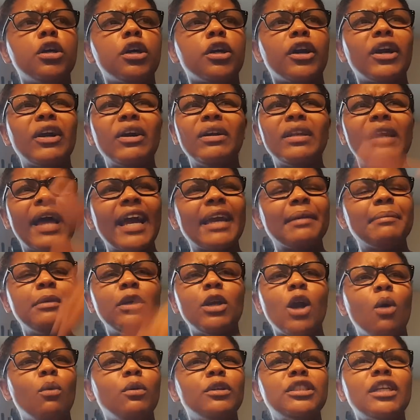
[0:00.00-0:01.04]
A Girl Like
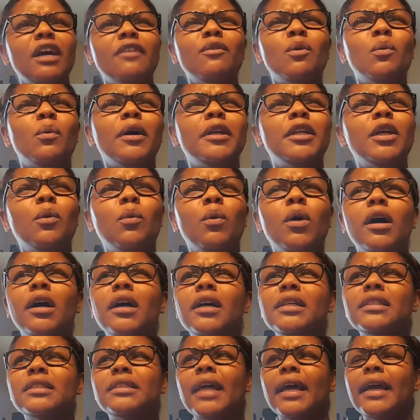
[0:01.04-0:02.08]
Me, or whichever one it
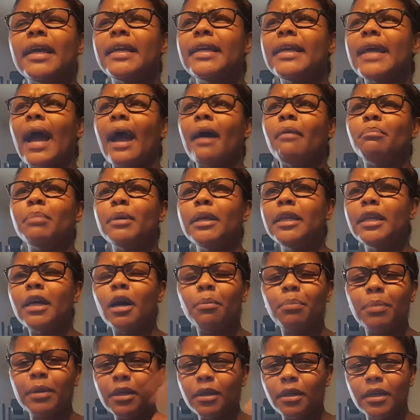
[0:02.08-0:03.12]
was, that he got beat
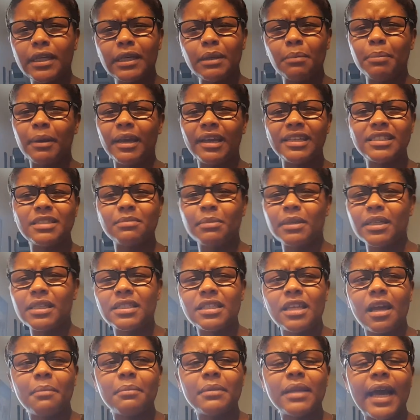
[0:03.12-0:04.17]
up in a basement or
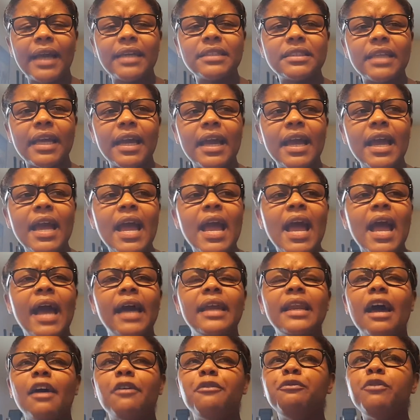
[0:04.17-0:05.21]
something like that,
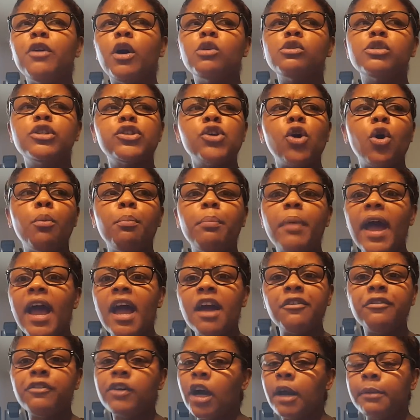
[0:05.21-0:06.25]
and I felt so
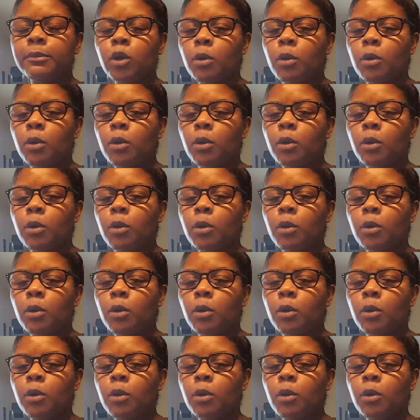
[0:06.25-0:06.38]
bad for him.